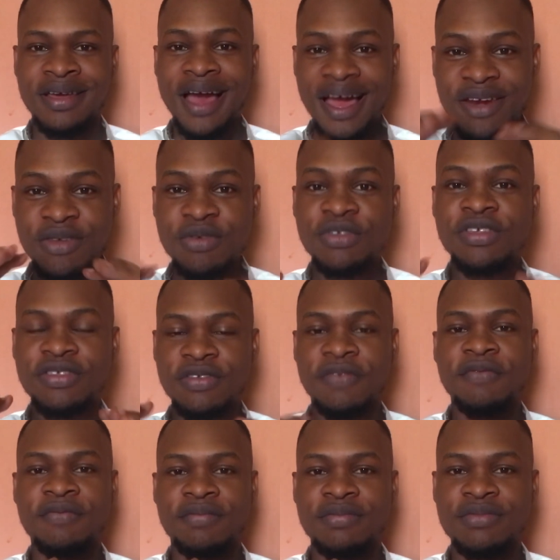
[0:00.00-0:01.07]
and use it
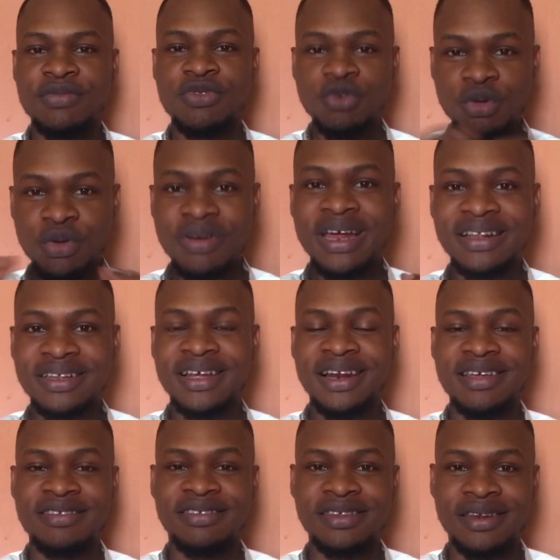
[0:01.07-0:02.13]
to do that
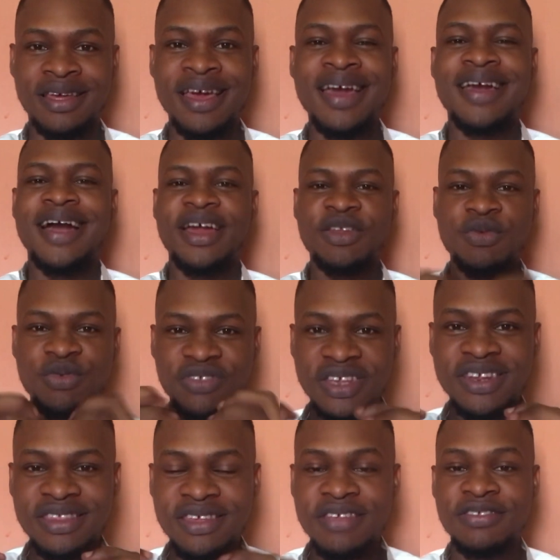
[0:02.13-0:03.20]
cleansing, and you will see
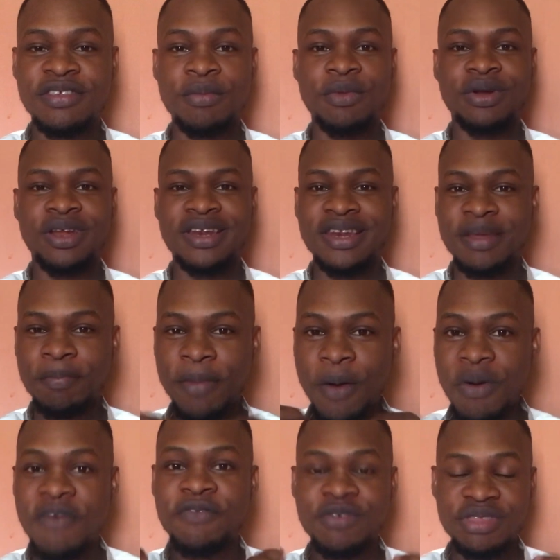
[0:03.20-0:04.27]
the testimony, the
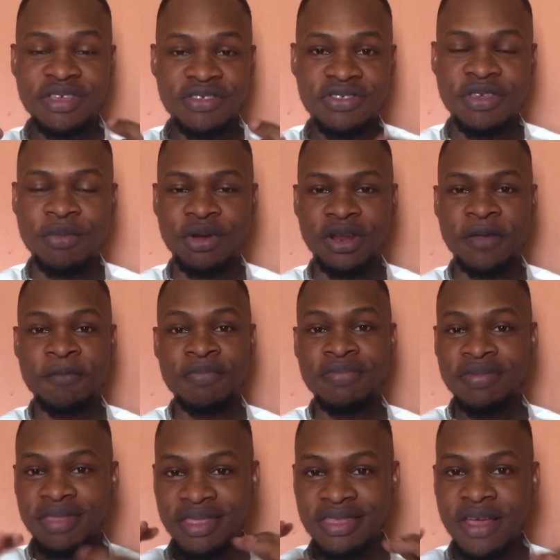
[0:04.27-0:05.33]
powerful testimony
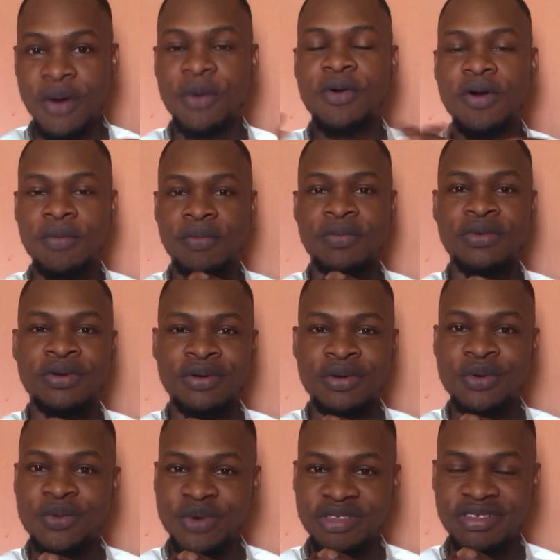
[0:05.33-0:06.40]
that will come
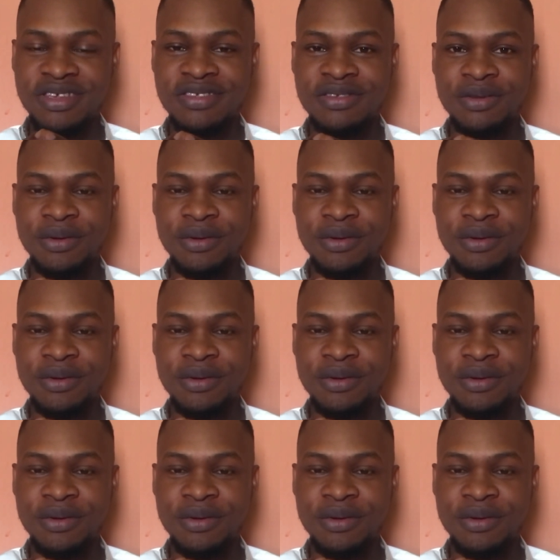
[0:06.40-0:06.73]
with it.